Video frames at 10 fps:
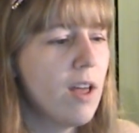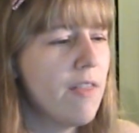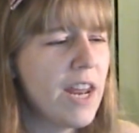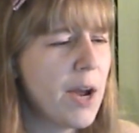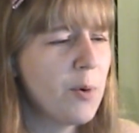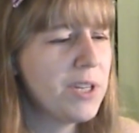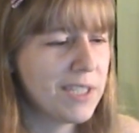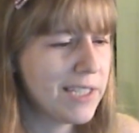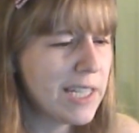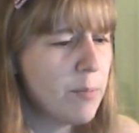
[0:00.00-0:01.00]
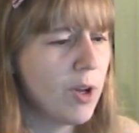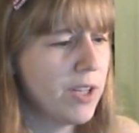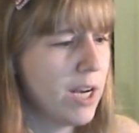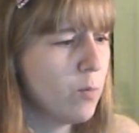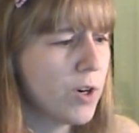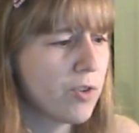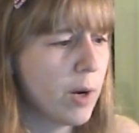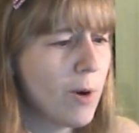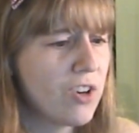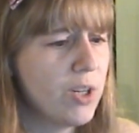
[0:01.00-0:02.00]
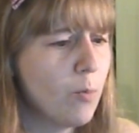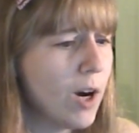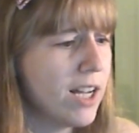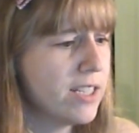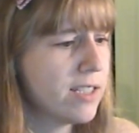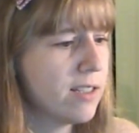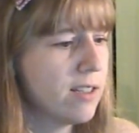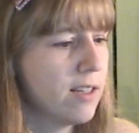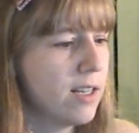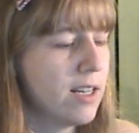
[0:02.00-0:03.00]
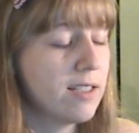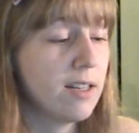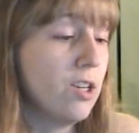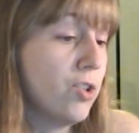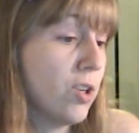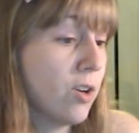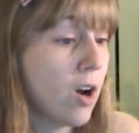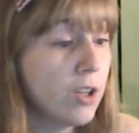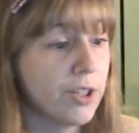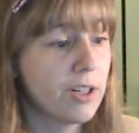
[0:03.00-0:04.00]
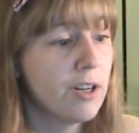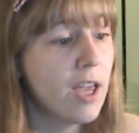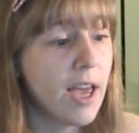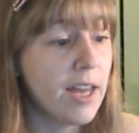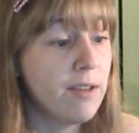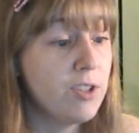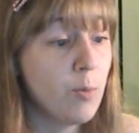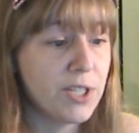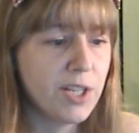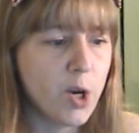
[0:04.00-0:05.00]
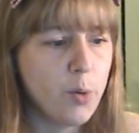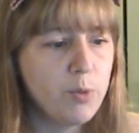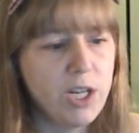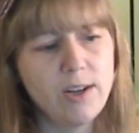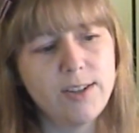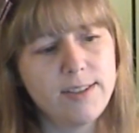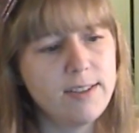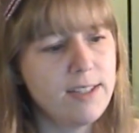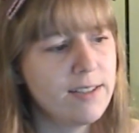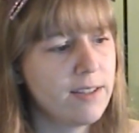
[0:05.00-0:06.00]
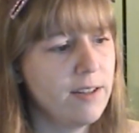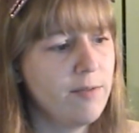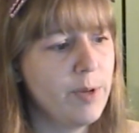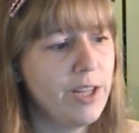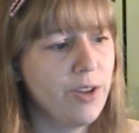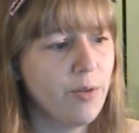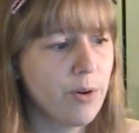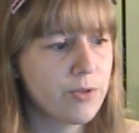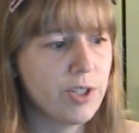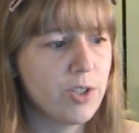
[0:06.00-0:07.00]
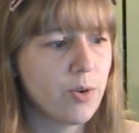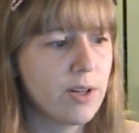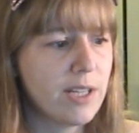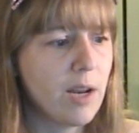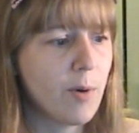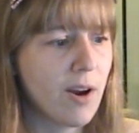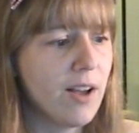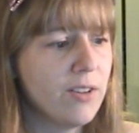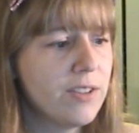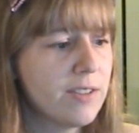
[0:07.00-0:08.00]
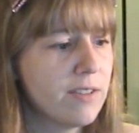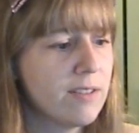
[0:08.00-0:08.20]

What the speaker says: Then I wouldn't sleep all night wondering where she was. And I said, you should have called her. And if she wasn't home, she could just as easily have been at the grocery store as anywhere else.